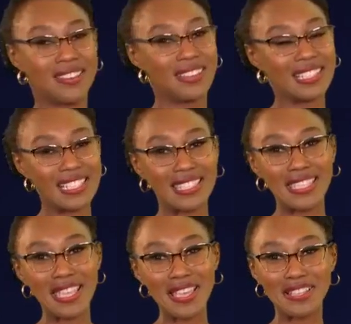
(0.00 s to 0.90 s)
Well, let's
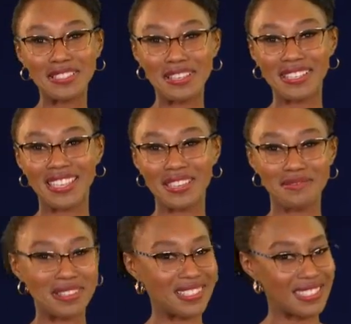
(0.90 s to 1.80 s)
take a look at
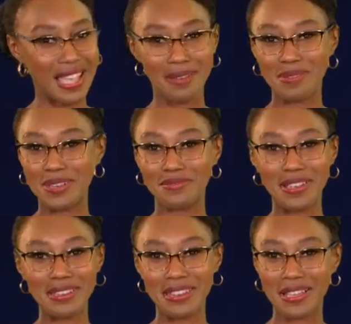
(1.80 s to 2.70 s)
what's happening
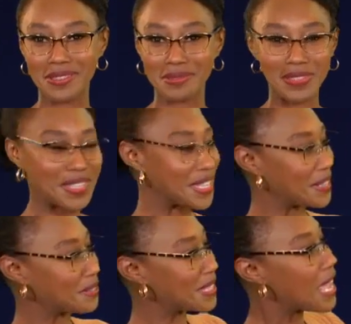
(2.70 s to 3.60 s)
right now. Switching
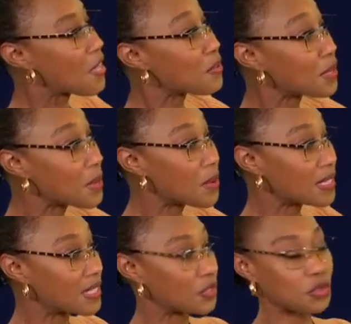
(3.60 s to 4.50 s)
gears,
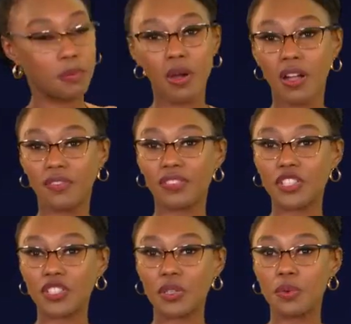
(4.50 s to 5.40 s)
31 Central Park,
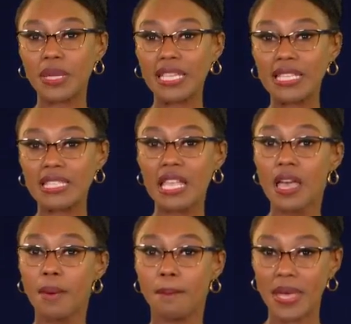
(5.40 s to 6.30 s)
Flushing, Queens,
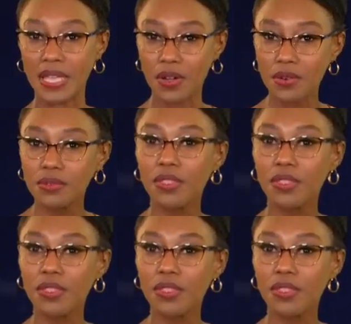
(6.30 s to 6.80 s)
Bayonne,